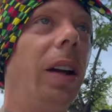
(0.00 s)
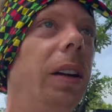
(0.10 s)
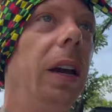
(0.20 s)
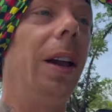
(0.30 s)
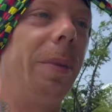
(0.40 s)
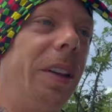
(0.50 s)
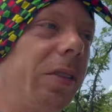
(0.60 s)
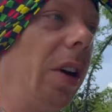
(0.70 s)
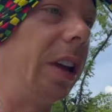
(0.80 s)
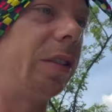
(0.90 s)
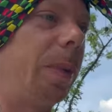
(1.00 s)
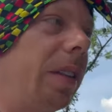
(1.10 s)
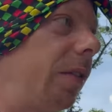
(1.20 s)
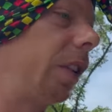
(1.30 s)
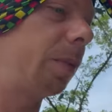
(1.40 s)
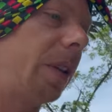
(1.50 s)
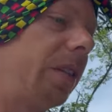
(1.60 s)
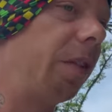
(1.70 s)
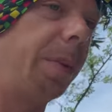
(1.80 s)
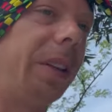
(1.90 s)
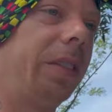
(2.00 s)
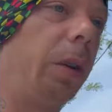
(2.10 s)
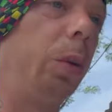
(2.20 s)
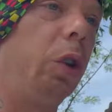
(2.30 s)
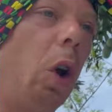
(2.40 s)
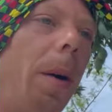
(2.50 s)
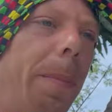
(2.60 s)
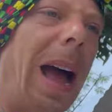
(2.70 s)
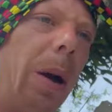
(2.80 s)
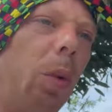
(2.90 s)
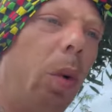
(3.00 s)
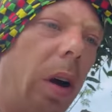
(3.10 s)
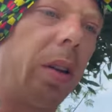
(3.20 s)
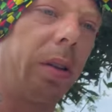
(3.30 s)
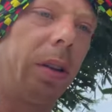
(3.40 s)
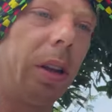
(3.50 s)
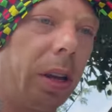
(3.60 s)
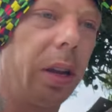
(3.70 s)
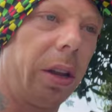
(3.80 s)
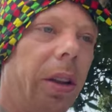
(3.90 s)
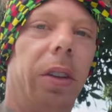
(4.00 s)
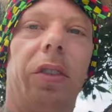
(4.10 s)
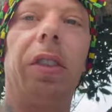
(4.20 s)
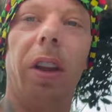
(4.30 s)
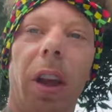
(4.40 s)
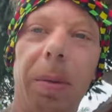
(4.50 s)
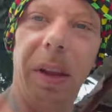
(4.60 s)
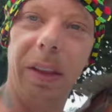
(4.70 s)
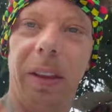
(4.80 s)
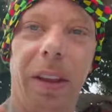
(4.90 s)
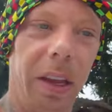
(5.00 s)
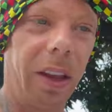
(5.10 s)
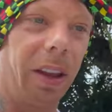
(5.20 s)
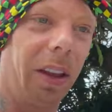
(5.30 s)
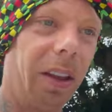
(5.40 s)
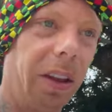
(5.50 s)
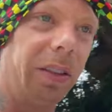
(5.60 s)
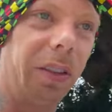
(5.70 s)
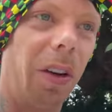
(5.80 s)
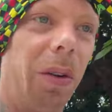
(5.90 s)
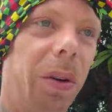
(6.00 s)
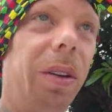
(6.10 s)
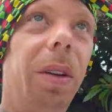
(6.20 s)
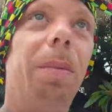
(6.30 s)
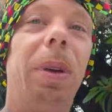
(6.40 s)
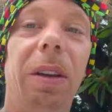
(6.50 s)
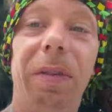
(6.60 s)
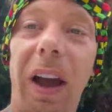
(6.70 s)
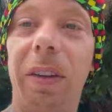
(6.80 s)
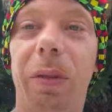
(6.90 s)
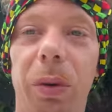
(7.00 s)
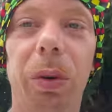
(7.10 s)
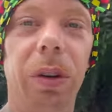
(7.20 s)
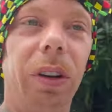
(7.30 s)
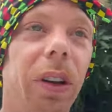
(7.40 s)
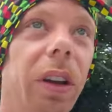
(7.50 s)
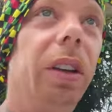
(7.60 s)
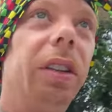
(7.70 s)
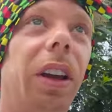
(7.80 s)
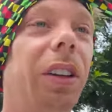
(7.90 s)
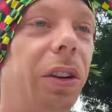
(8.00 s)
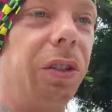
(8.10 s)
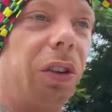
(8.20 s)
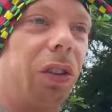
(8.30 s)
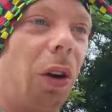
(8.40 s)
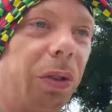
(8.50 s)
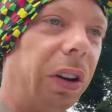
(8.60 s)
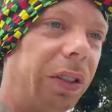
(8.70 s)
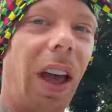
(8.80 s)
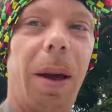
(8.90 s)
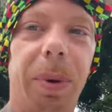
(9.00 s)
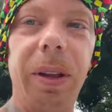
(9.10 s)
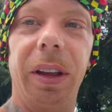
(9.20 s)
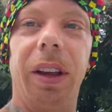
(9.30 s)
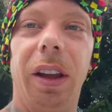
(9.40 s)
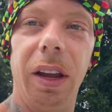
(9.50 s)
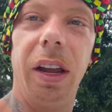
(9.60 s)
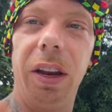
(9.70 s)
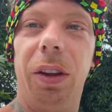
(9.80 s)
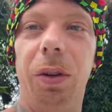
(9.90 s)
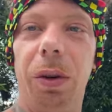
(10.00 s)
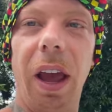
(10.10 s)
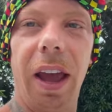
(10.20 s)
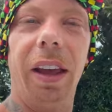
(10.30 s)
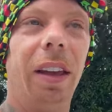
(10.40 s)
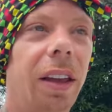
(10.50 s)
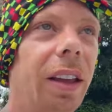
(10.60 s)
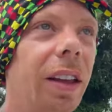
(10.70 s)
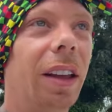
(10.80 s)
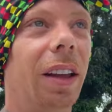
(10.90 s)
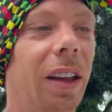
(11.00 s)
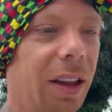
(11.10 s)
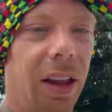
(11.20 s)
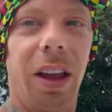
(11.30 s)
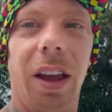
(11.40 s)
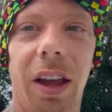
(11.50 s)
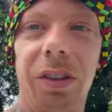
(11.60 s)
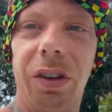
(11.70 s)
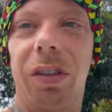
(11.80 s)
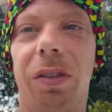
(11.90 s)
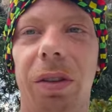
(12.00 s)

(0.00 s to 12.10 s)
Yeah, I mean, it's not expensive, expensive, but still, you've got to buy water. Do you know what I mean? So be thankful that you can just go to the tap in the UK and just